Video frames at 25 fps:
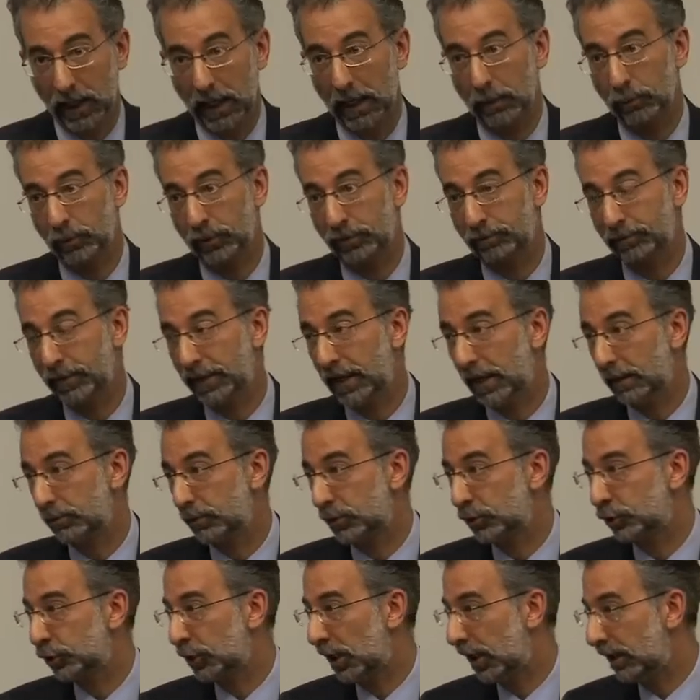I would have been
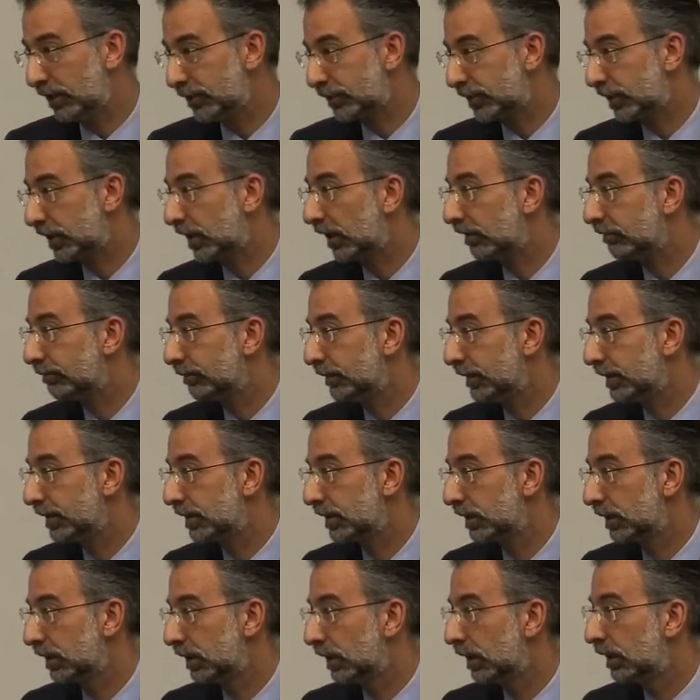able to challenge the government,
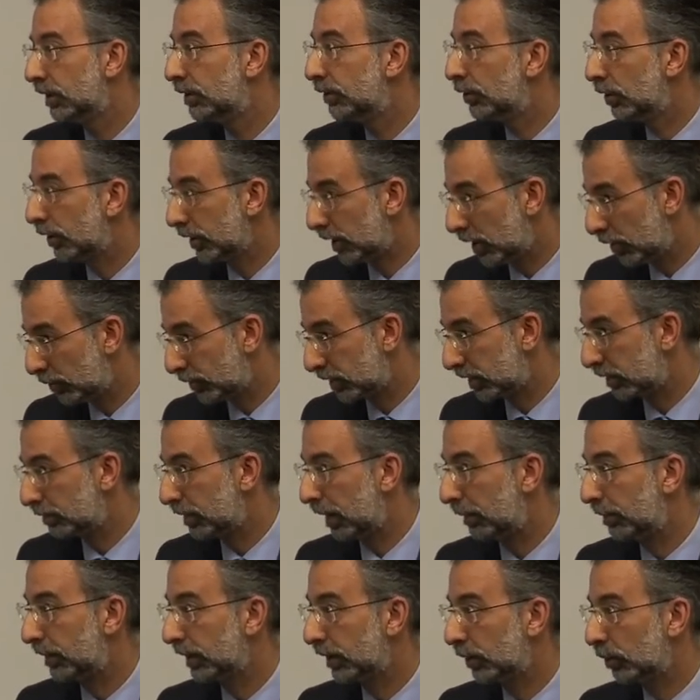not holding a
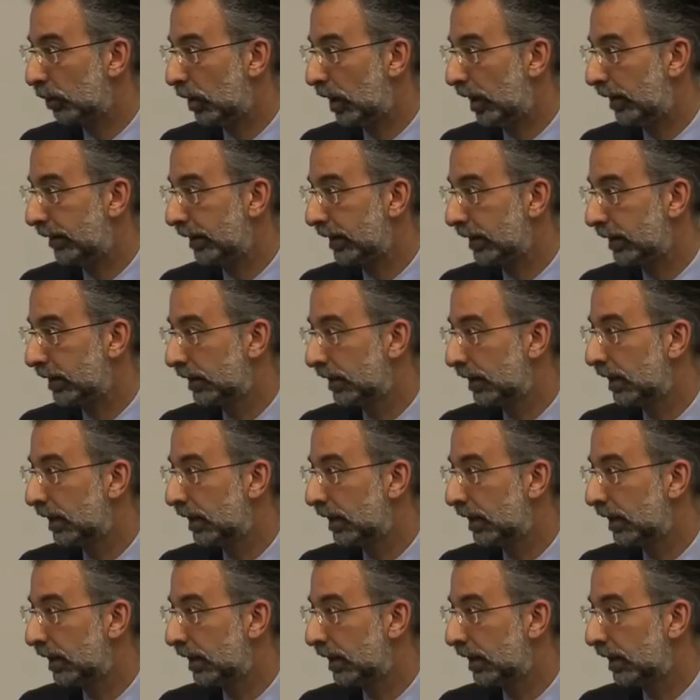public inquiry,